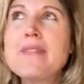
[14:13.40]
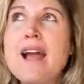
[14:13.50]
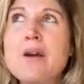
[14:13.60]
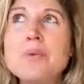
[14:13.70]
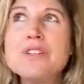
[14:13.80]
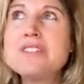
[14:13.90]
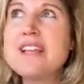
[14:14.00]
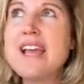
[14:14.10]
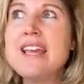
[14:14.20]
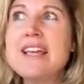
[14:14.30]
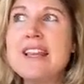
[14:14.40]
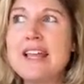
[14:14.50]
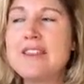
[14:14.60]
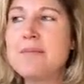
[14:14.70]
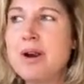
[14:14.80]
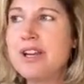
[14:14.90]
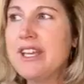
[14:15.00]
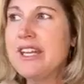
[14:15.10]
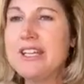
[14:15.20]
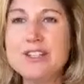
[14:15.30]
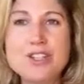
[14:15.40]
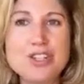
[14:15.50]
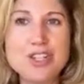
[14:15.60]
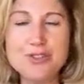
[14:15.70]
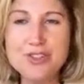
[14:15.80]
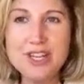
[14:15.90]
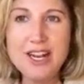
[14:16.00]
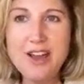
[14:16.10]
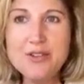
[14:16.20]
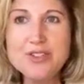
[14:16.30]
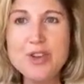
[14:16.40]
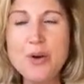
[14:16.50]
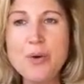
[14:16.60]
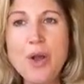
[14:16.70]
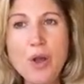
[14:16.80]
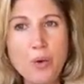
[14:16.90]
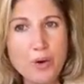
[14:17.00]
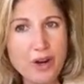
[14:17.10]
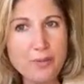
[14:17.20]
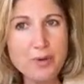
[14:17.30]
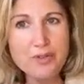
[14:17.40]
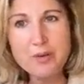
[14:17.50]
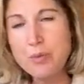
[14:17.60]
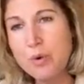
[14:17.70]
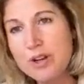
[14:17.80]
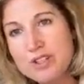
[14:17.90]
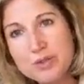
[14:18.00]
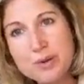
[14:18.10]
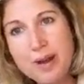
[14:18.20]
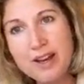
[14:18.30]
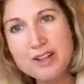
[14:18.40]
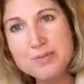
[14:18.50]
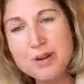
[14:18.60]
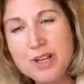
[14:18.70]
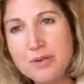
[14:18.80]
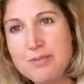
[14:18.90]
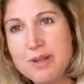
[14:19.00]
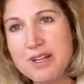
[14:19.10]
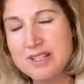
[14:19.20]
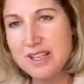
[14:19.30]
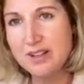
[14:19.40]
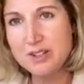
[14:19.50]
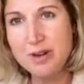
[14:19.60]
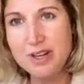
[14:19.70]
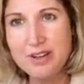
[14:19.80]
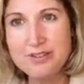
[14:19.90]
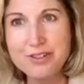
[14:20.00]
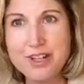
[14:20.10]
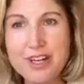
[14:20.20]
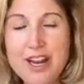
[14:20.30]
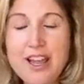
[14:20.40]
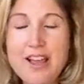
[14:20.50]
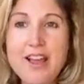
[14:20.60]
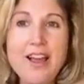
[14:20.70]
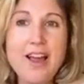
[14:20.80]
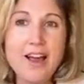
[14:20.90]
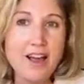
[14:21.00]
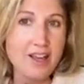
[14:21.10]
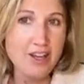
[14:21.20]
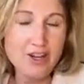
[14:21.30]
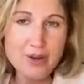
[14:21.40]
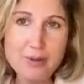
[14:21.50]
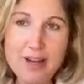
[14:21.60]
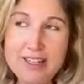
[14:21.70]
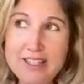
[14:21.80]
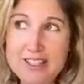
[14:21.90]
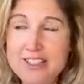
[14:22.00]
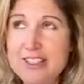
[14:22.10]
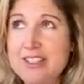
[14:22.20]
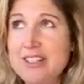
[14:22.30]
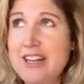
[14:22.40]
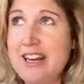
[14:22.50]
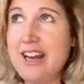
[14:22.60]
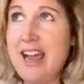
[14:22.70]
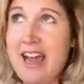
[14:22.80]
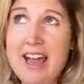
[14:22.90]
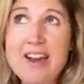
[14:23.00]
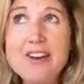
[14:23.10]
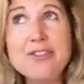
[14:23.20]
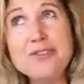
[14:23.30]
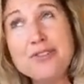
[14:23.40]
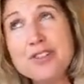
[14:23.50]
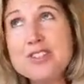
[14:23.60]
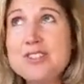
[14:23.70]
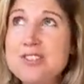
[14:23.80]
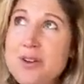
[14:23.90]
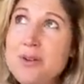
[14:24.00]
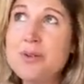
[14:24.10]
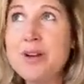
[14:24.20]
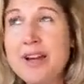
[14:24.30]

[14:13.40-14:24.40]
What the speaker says: I will say, like, the market is shifting now. So we are moving more into a buyer's market. We've been in a seller's market for about 1.5 years. So,